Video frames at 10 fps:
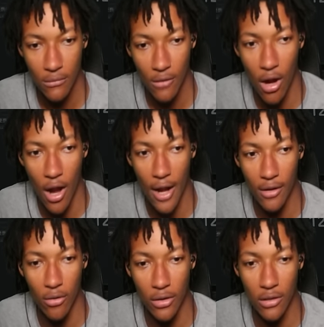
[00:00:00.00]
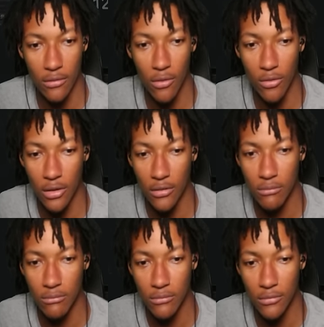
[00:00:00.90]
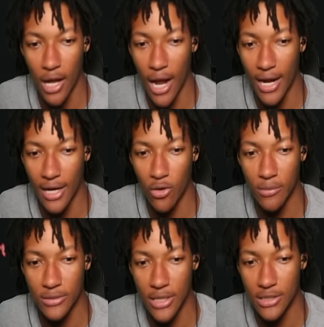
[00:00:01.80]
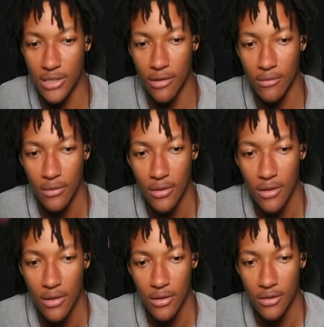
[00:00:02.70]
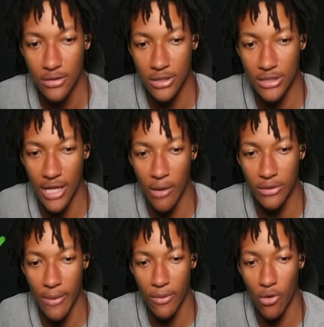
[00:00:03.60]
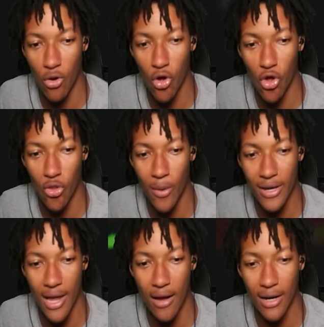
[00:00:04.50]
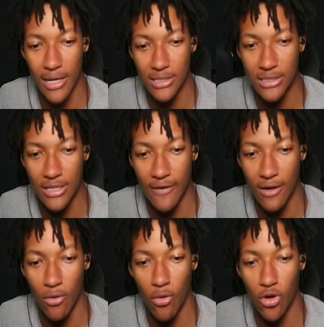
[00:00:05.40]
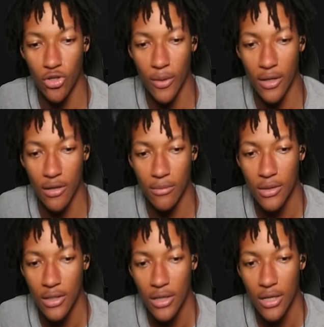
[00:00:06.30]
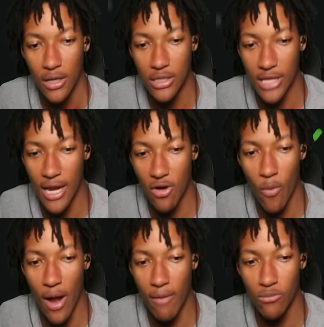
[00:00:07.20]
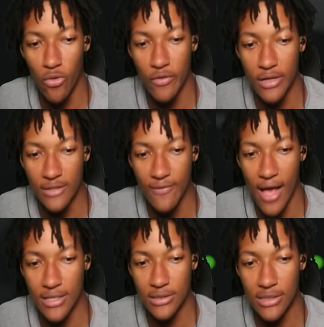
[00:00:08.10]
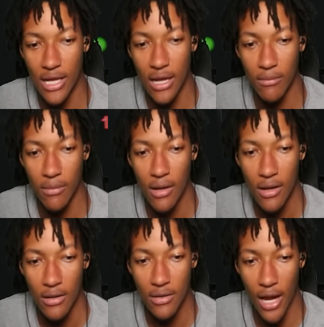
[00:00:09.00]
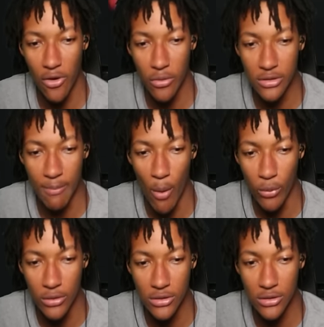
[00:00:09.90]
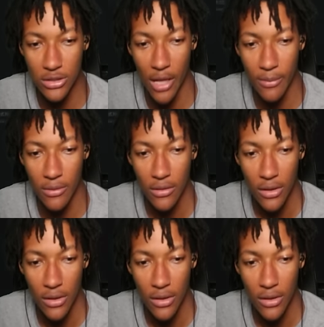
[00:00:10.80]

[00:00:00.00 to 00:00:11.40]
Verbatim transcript: Alright, hold on. Hold on. No, I gotta go upstairs now. See, because I was able to go all the way down. I need to see if I can go all the way up. Because ain't no way I'm moving this fast in this game. I know there's opponents. Stop it.